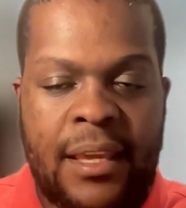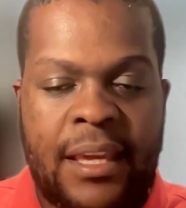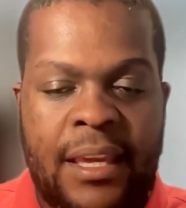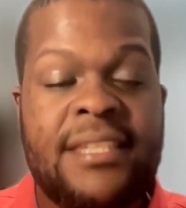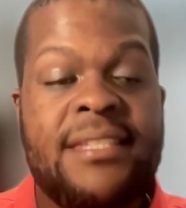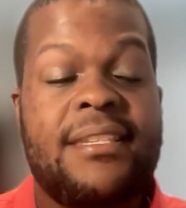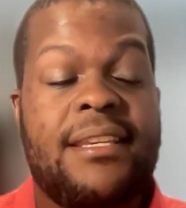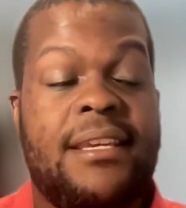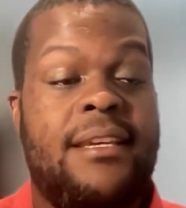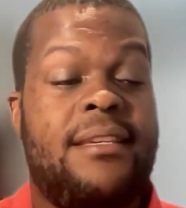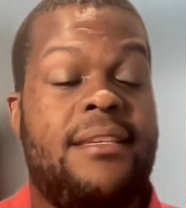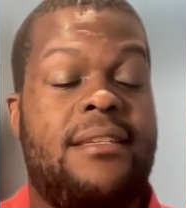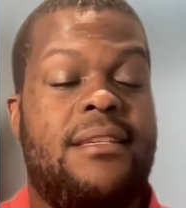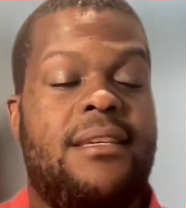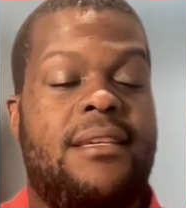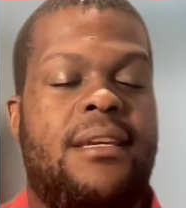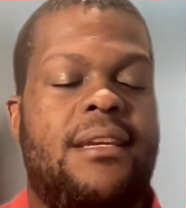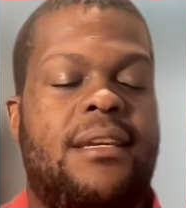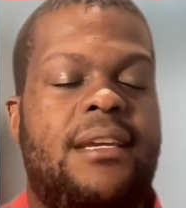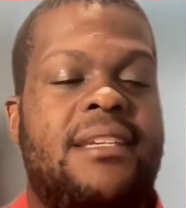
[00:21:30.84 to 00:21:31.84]

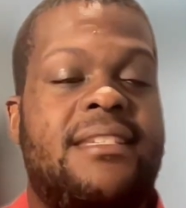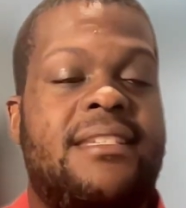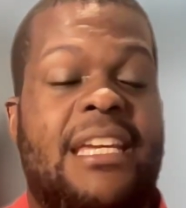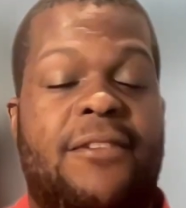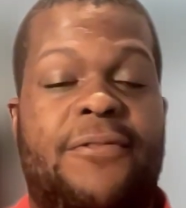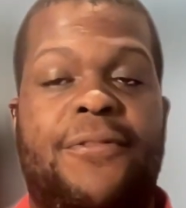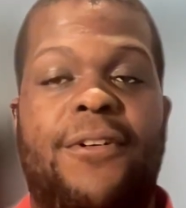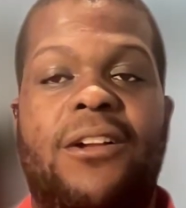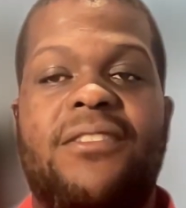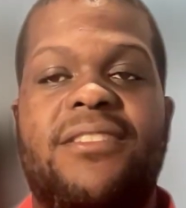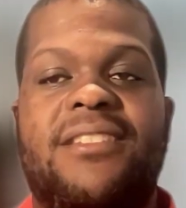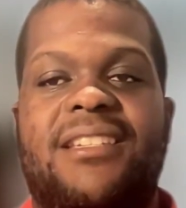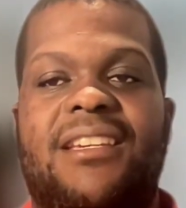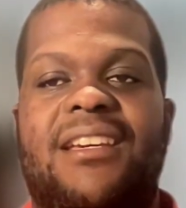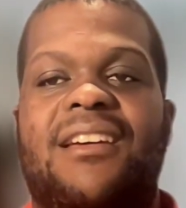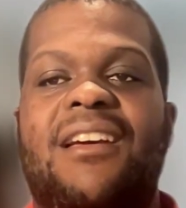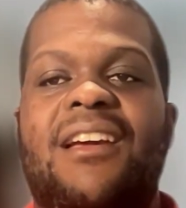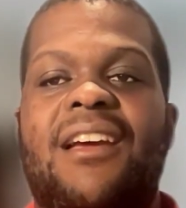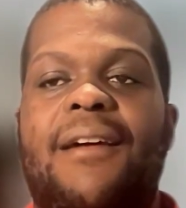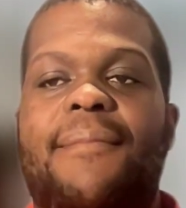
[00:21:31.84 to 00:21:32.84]
at fault
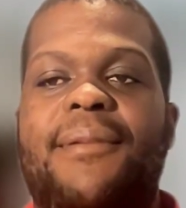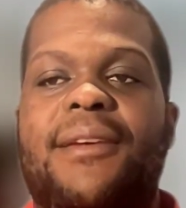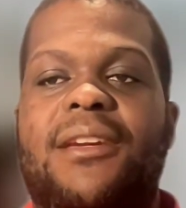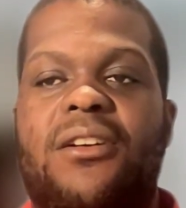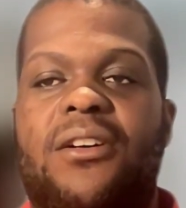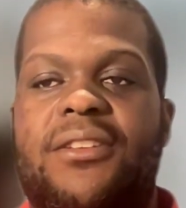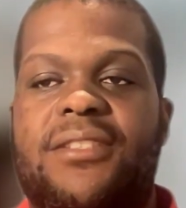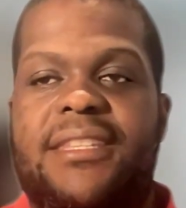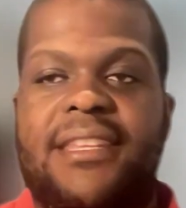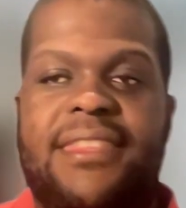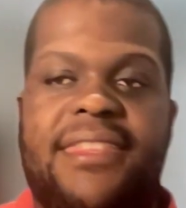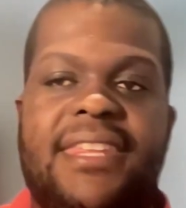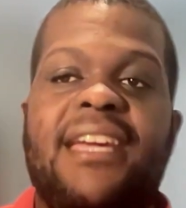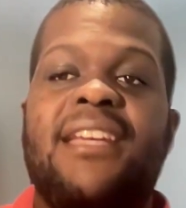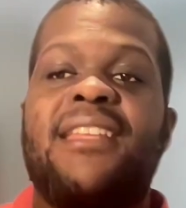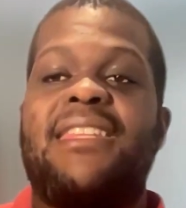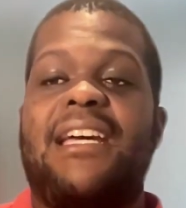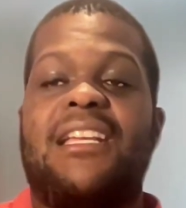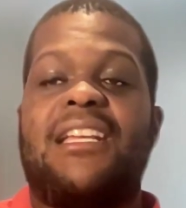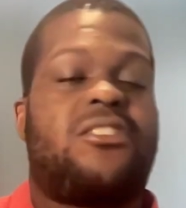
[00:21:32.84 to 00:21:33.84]
here? Because the
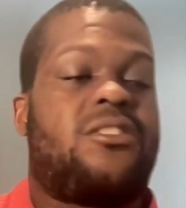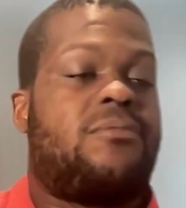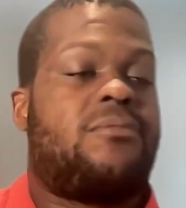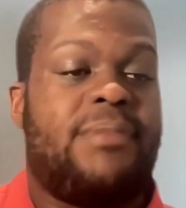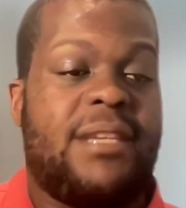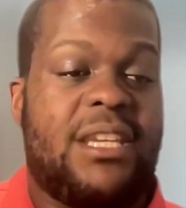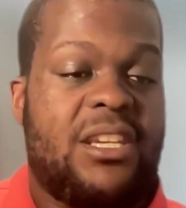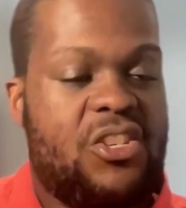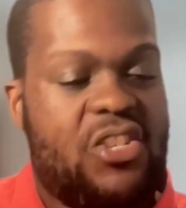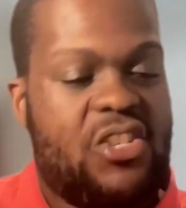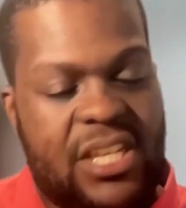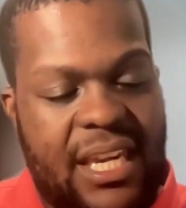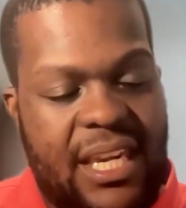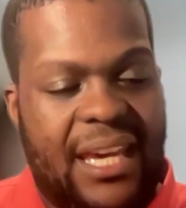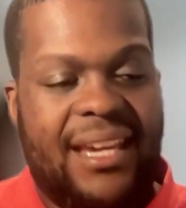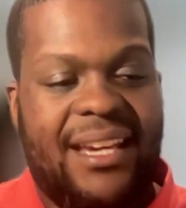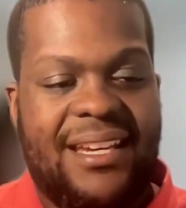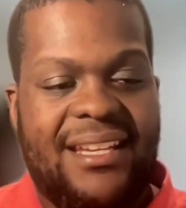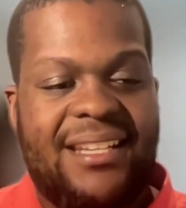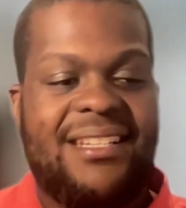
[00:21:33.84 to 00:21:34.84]
thing that's being
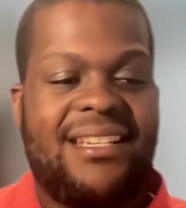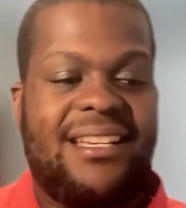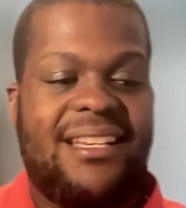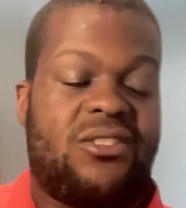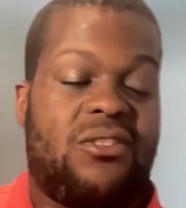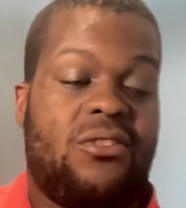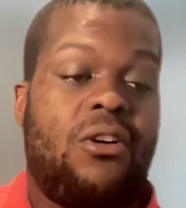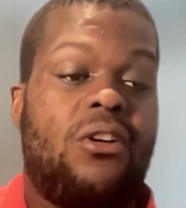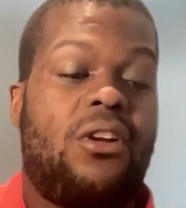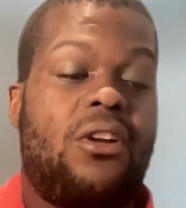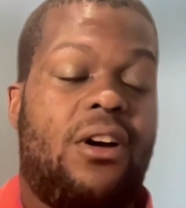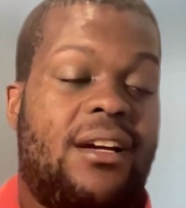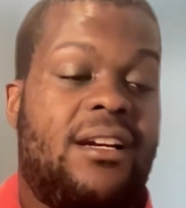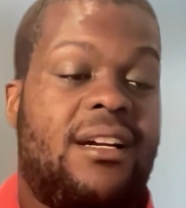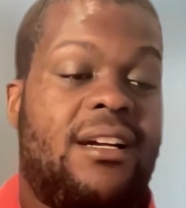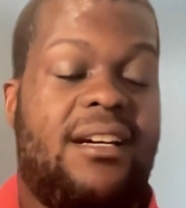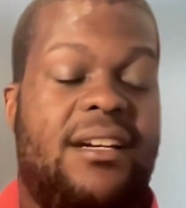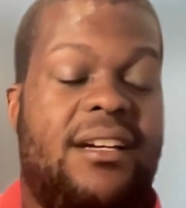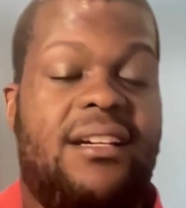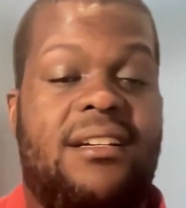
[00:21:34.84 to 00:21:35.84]
shared is no
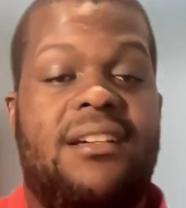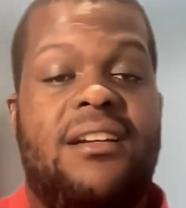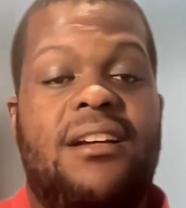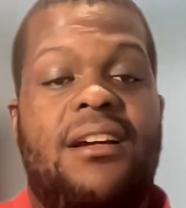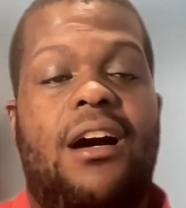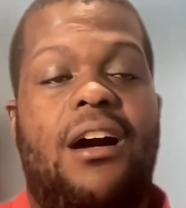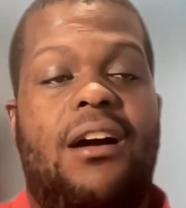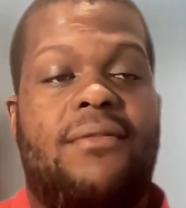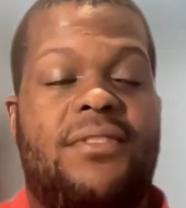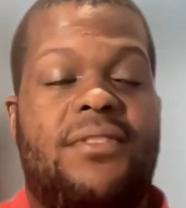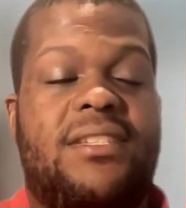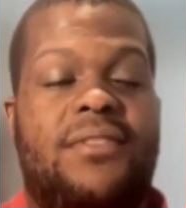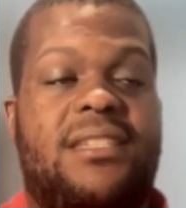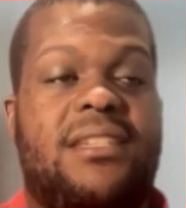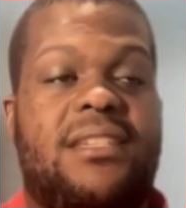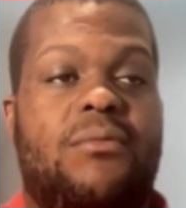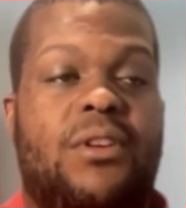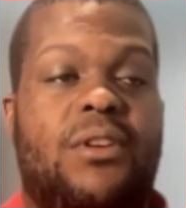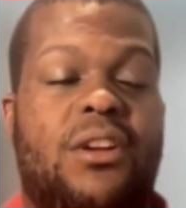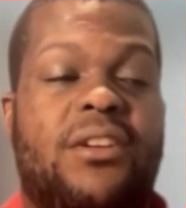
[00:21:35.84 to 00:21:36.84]
longer,
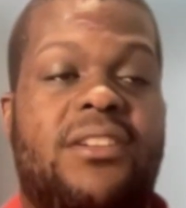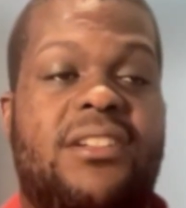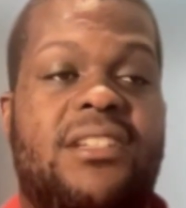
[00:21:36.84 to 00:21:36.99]
obviously, we're not